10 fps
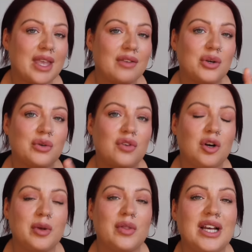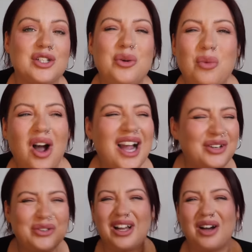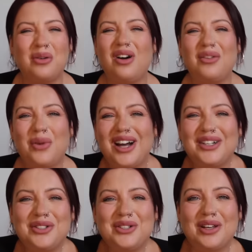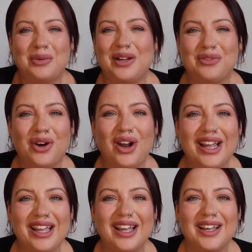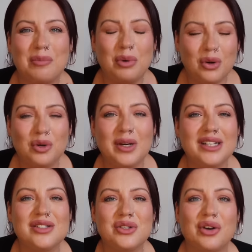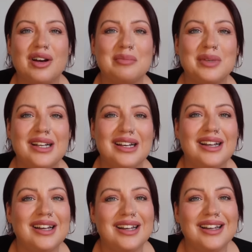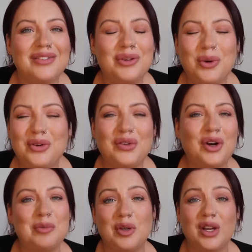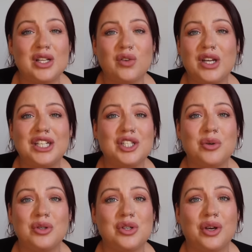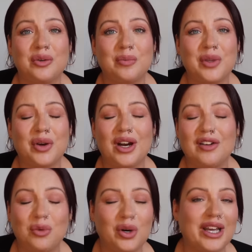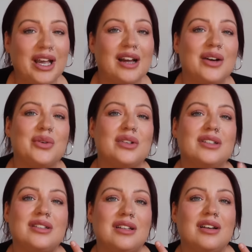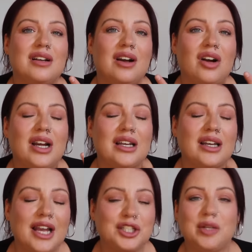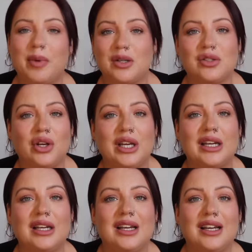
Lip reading: If you don't follow me on there, I don't know why I do that. Why do I do that whenever I plug my Instagram? If you want to follow me on there, it's fajj202. All right, I have one account. I occasionally post on it.